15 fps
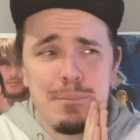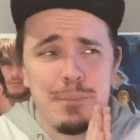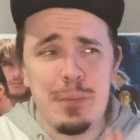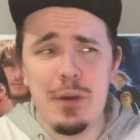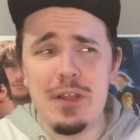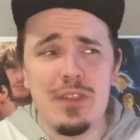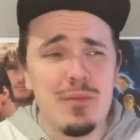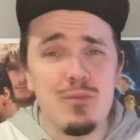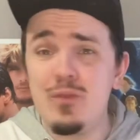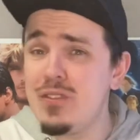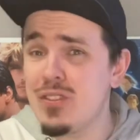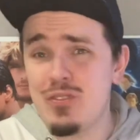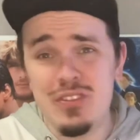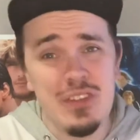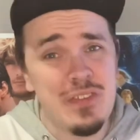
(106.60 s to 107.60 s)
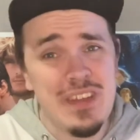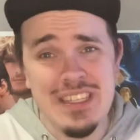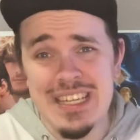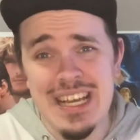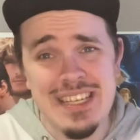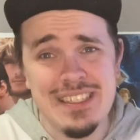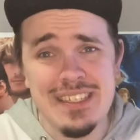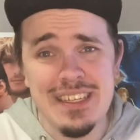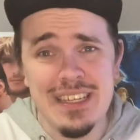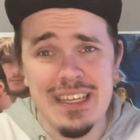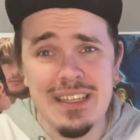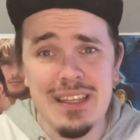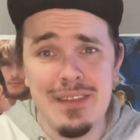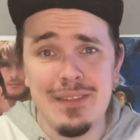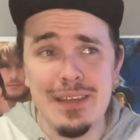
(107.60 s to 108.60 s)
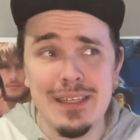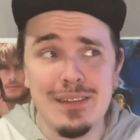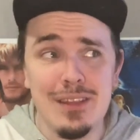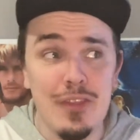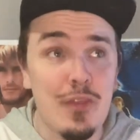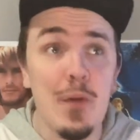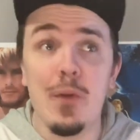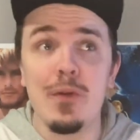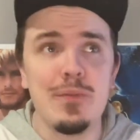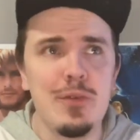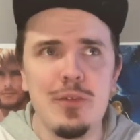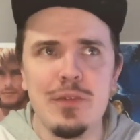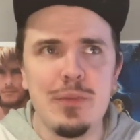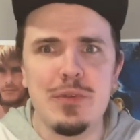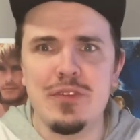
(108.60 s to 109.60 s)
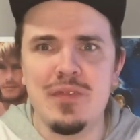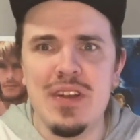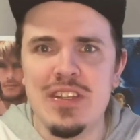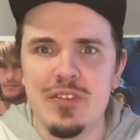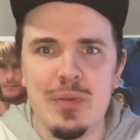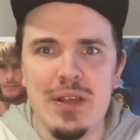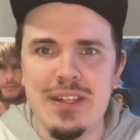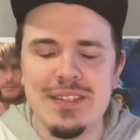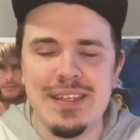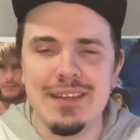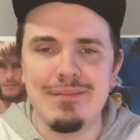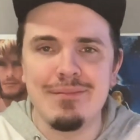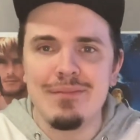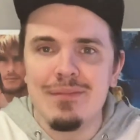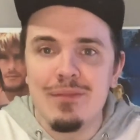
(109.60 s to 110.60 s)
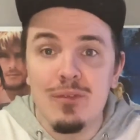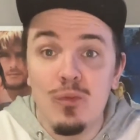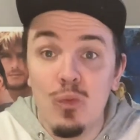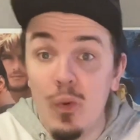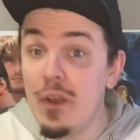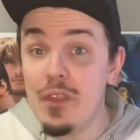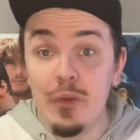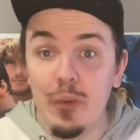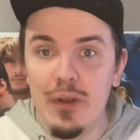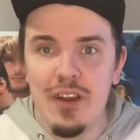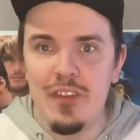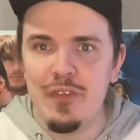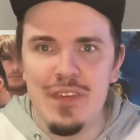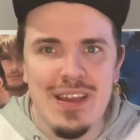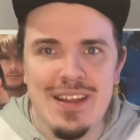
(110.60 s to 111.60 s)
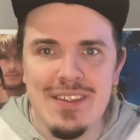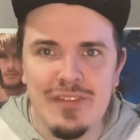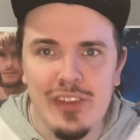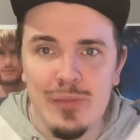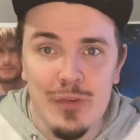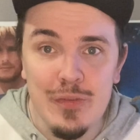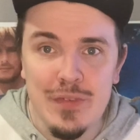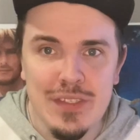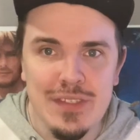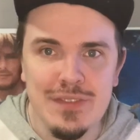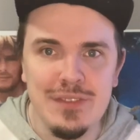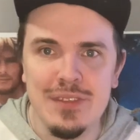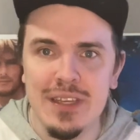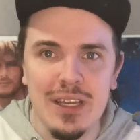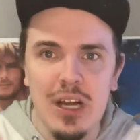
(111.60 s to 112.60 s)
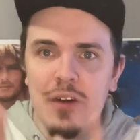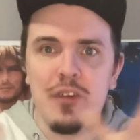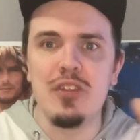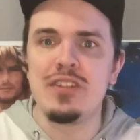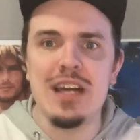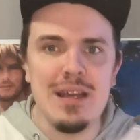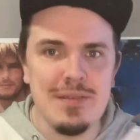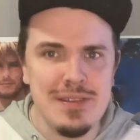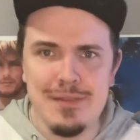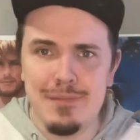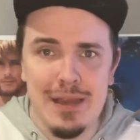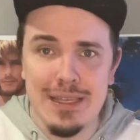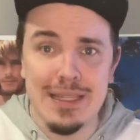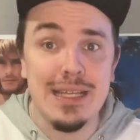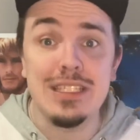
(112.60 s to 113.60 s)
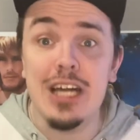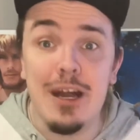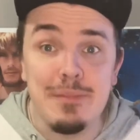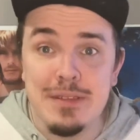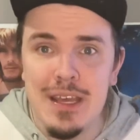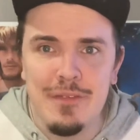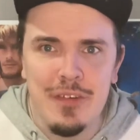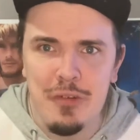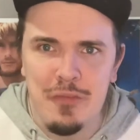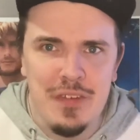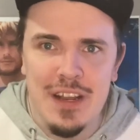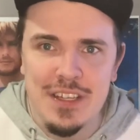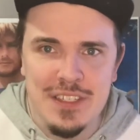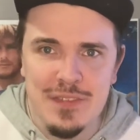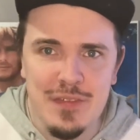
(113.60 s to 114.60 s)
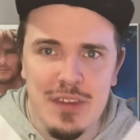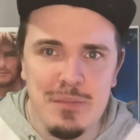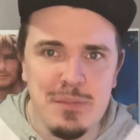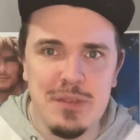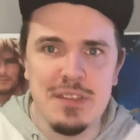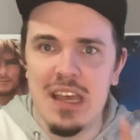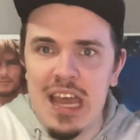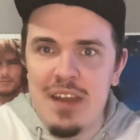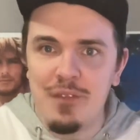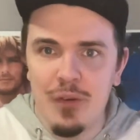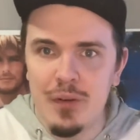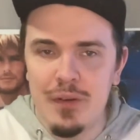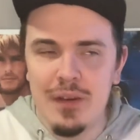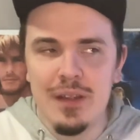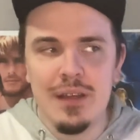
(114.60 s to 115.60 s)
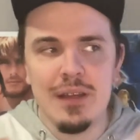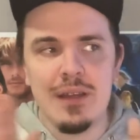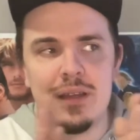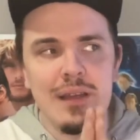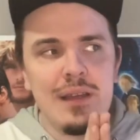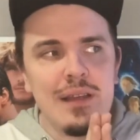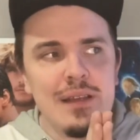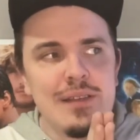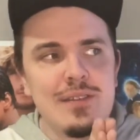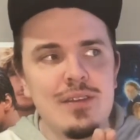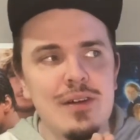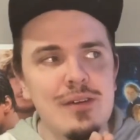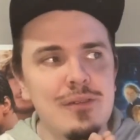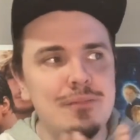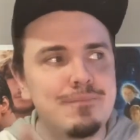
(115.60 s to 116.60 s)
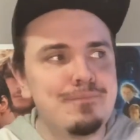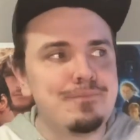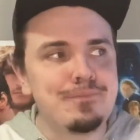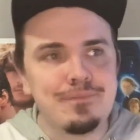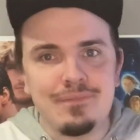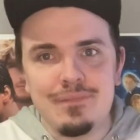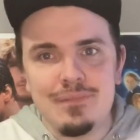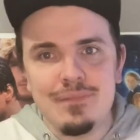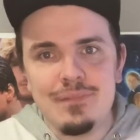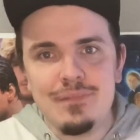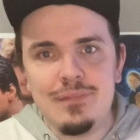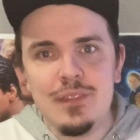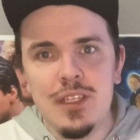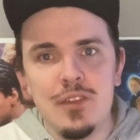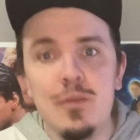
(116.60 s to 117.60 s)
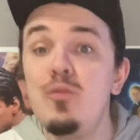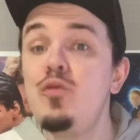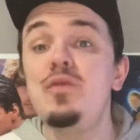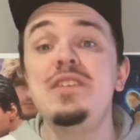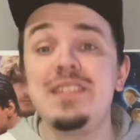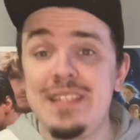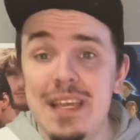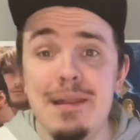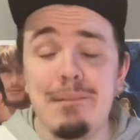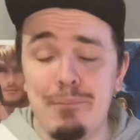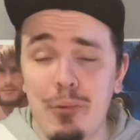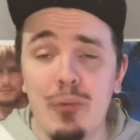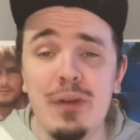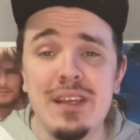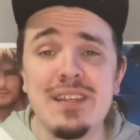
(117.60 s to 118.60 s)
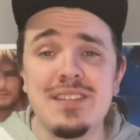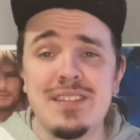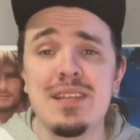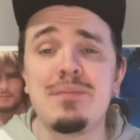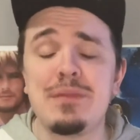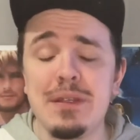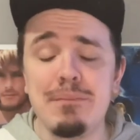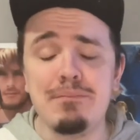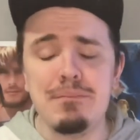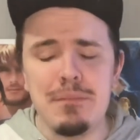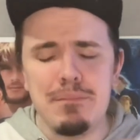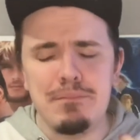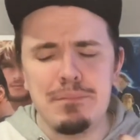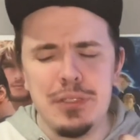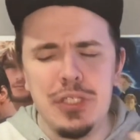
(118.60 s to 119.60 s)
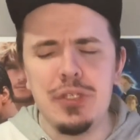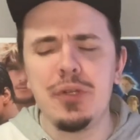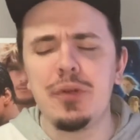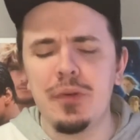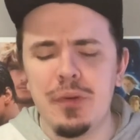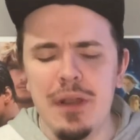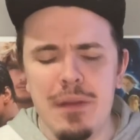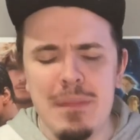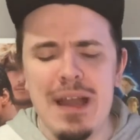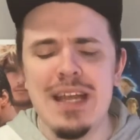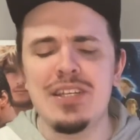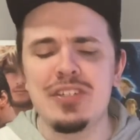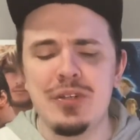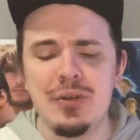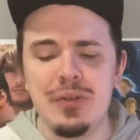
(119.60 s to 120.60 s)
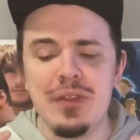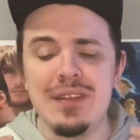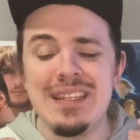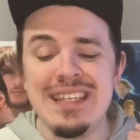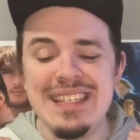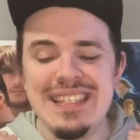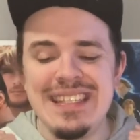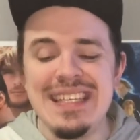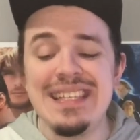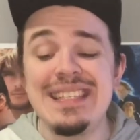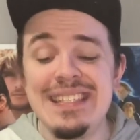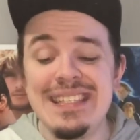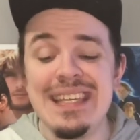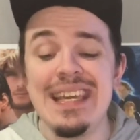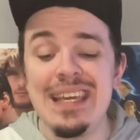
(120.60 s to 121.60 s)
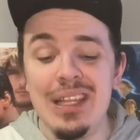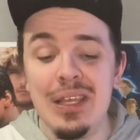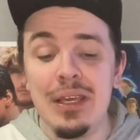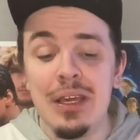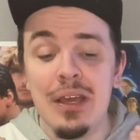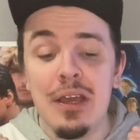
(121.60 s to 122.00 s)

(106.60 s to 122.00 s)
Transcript: But the movies are still fantastic. And then, like, the third movie, Prisoner of Azkaban, it's, like, one of the greatest fantasy movies, like, of all time. It's in my, like, top 10 favorite fantasy films ever. So the movies did bring something pure and magical, and they did stay